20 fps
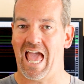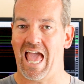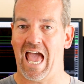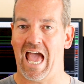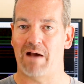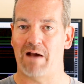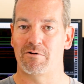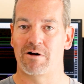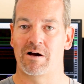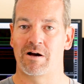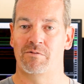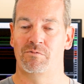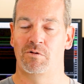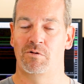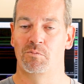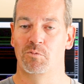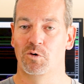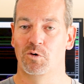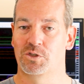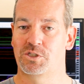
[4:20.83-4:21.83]
our
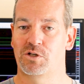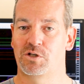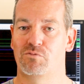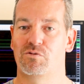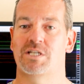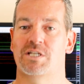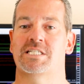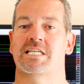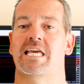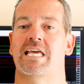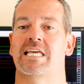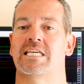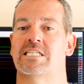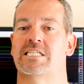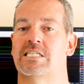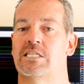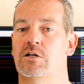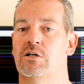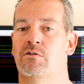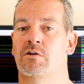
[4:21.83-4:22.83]
reward to risk is
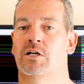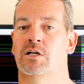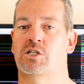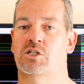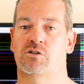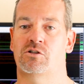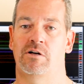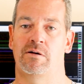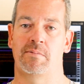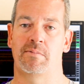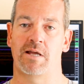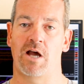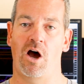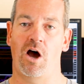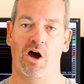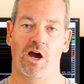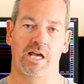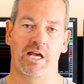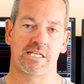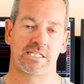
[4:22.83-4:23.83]
still extremely
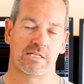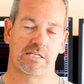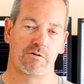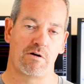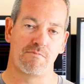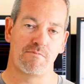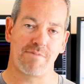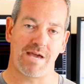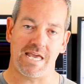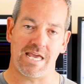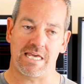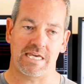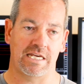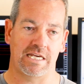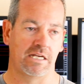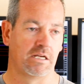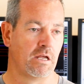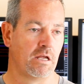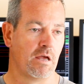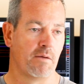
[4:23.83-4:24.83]
high. So we're
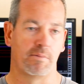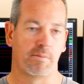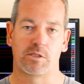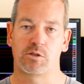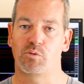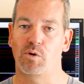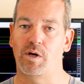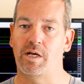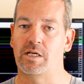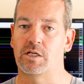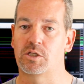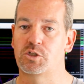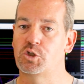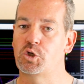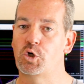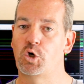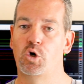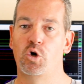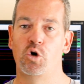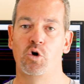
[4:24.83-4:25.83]
making between a
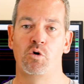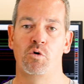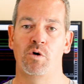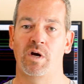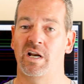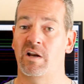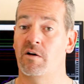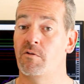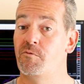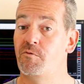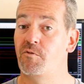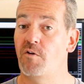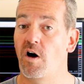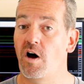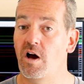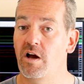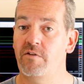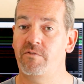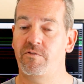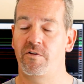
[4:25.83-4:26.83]
two and a
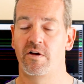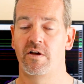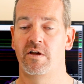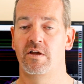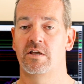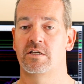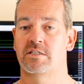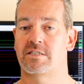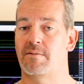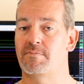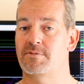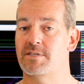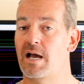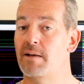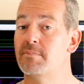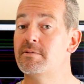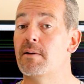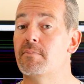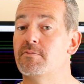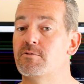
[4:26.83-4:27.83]
five,
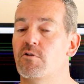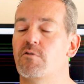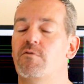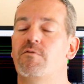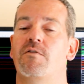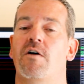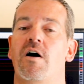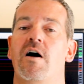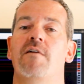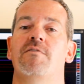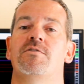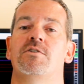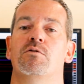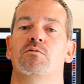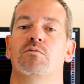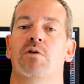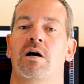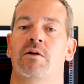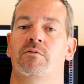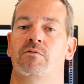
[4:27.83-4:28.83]
sometimes up to a five
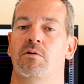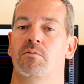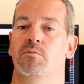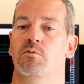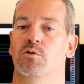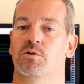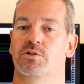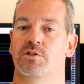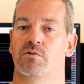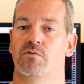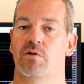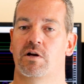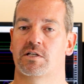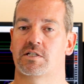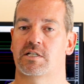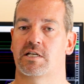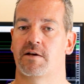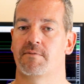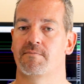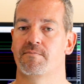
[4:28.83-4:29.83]
to one reward to
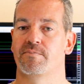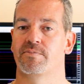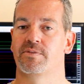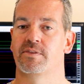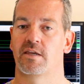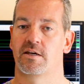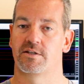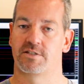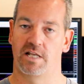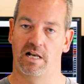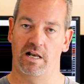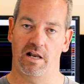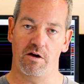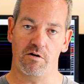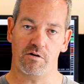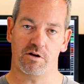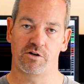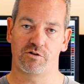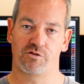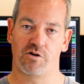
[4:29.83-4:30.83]
risk. So
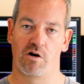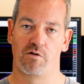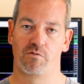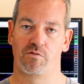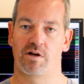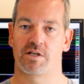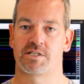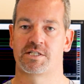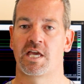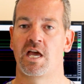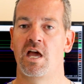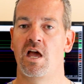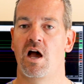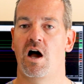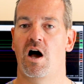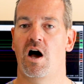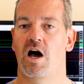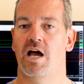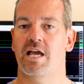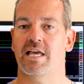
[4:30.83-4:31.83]
low controlled risk,
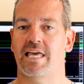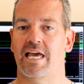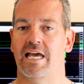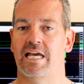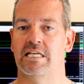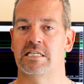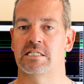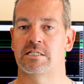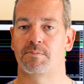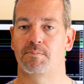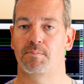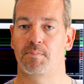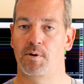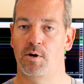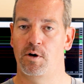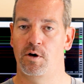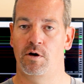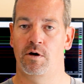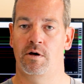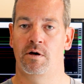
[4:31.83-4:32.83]
high gains
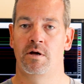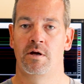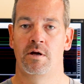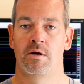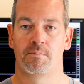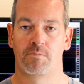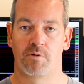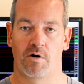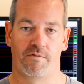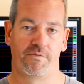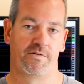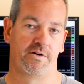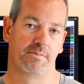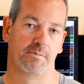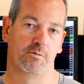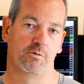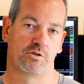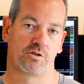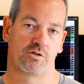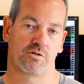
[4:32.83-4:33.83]
per
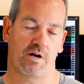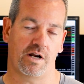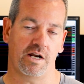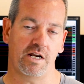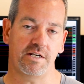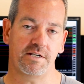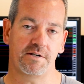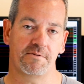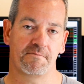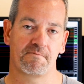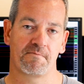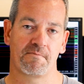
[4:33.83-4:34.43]
profitable trade